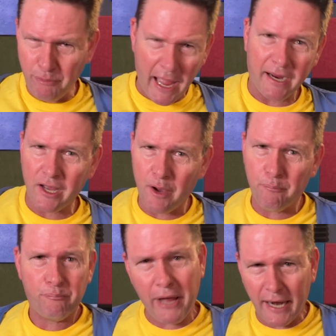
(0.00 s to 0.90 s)
back
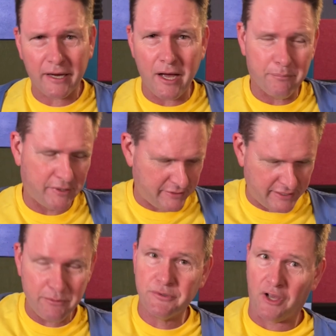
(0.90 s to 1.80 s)
up, because
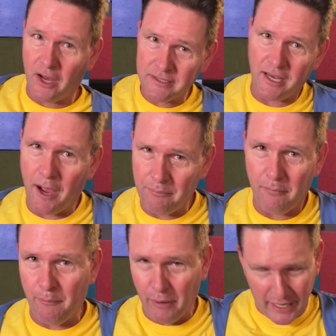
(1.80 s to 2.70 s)
he was on top of
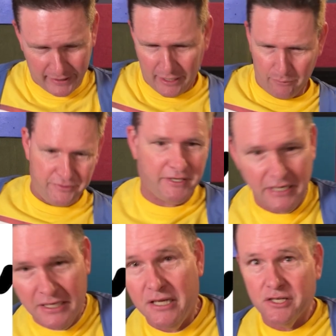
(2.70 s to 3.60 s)
my bike and I was
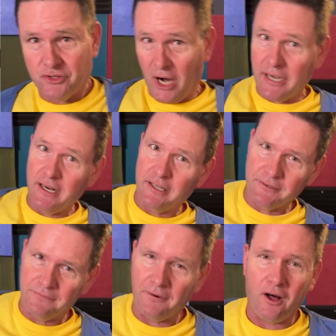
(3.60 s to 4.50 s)
trying not to
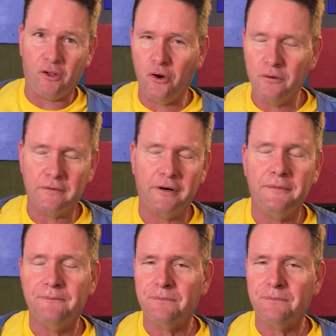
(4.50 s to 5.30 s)
fall over.